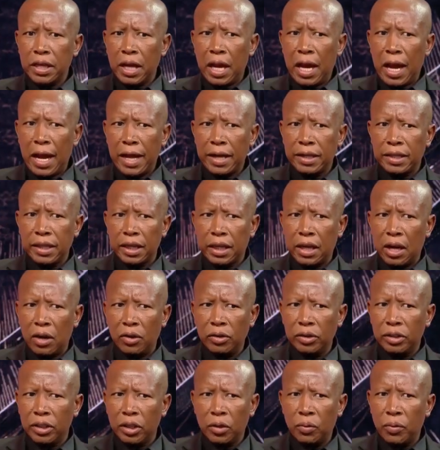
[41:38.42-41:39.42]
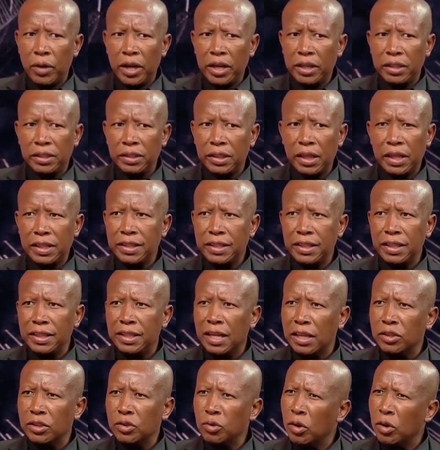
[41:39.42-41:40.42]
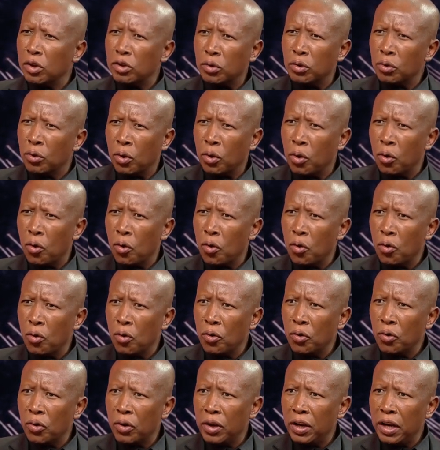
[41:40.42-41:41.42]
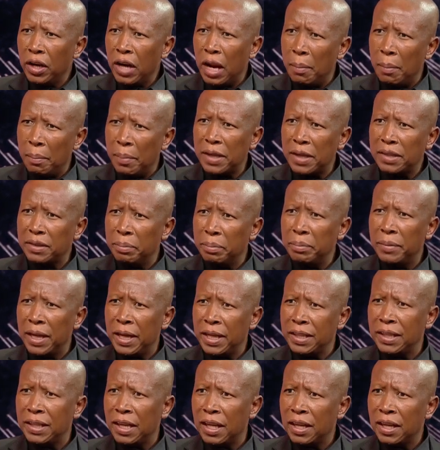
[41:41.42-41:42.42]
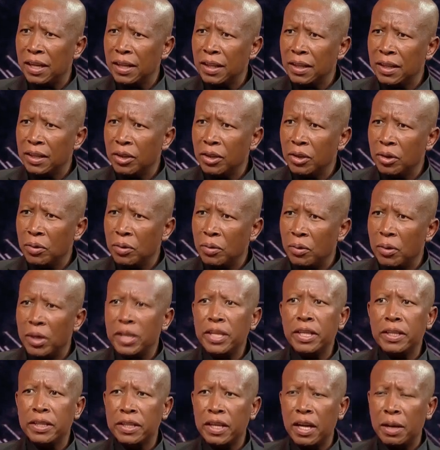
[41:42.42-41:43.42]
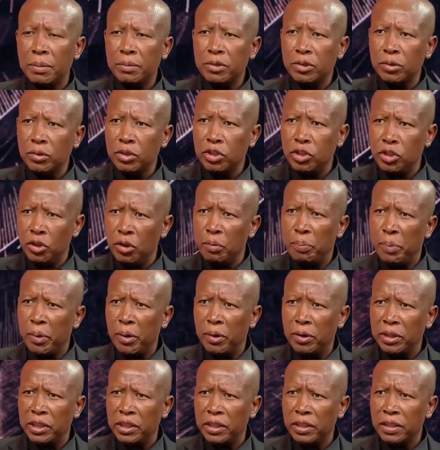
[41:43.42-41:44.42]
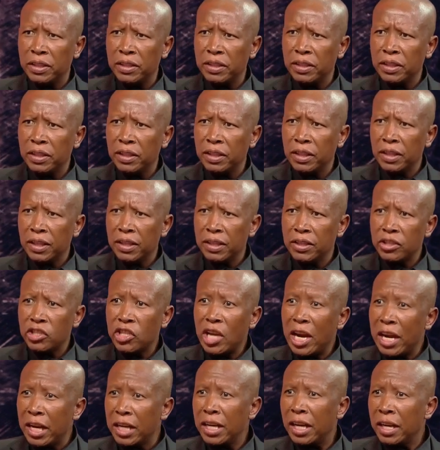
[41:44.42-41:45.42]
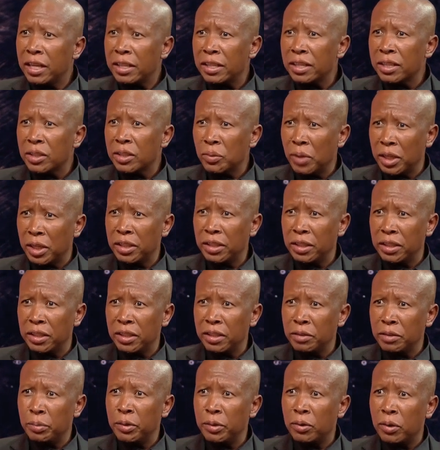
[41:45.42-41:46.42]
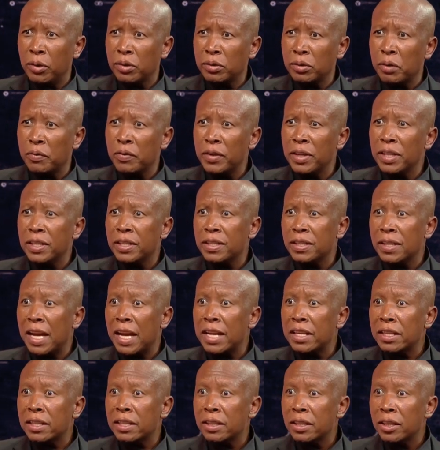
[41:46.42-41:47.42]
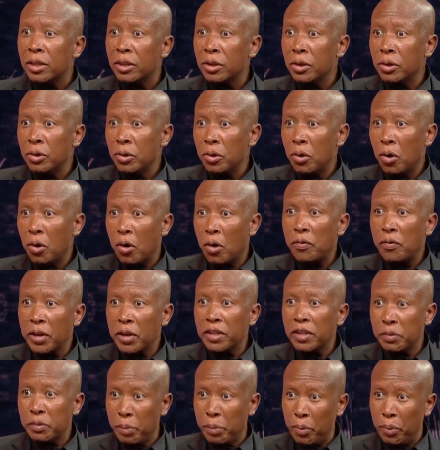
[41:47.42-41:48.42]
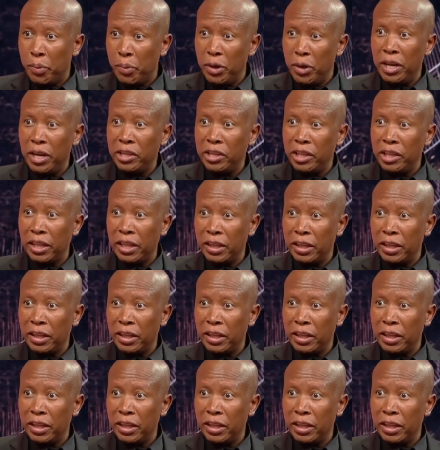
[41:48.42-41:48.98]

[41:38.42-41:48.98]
had a country where it says it doesn't want to grow. Numbers matter when it comes to geopolitics. China, it is what it is because of its size of its population.